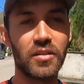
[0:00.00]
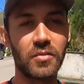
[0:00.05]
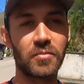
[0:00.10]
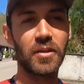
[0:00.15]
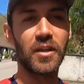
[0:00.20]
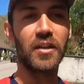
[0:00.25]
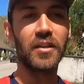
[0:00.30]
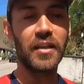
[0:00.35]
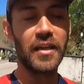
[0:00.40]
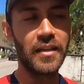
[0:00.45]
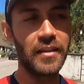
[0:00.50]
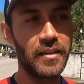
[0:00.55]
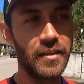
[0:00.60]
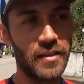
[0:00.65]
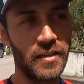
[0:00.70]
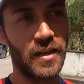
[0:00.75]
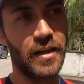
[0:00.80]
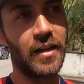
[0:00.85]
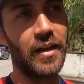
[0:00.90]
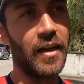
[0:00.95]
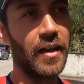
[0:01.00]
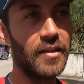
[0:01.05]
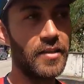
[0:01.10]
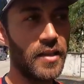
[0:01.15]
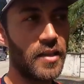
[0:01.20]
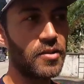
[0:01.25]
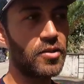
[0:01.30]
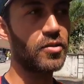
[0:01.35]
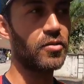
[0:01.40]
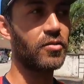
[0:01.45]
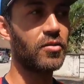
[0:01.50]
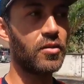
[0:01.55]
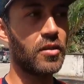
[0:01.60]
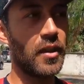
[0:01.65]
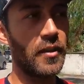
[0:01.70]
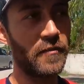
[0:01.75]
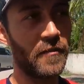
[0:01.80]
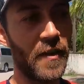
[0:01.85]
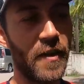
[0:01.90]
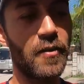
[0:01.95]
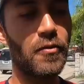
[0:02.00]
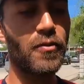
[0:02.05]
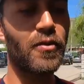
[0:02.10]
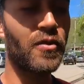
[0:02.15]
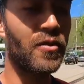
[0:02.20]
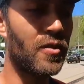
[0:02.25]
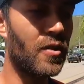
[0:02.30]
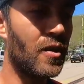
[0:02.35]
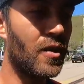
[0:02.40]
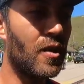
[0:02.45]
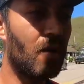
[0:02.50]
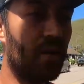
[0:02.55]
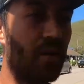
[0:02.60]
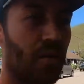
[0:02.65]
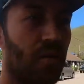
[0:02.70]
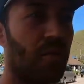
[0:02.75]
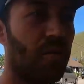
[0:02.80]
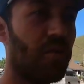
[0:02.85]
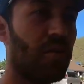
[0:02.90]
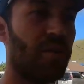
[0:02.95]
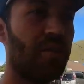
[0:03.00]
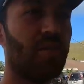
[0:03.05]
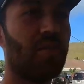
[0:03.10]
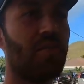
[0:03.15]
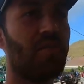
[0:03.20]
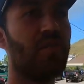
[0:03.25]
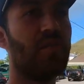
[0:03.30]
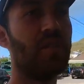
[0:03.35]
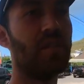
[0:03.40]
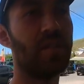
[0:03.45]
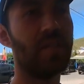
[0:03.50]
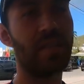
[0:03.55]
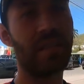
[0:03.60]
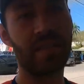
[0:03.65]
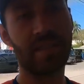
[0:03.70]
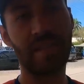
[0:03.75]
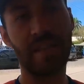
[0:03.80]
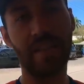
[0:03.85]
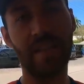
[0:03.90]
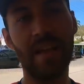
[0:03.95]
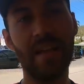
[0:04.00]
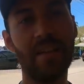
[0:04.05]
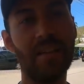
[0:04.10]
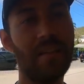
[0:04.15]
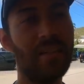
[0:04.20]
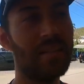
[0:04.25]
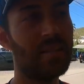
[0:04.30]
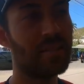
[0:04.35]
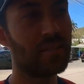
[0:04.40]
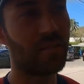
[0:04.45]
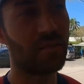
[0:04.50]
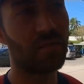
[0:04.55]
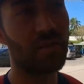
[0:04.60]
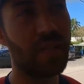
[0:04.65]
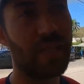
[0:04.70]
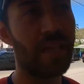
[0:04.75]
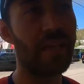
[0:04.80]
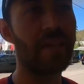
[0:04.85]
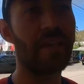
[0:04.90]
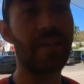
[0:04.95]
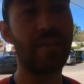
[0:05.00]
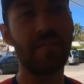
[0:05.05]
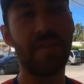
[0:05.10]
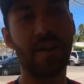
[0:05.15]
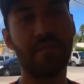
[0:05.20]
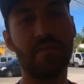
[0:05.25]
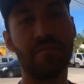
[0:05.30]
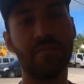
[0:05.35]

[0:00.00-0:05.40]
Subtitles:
So I'm gonna take like essentials, like flour, oil, things like that, so we can give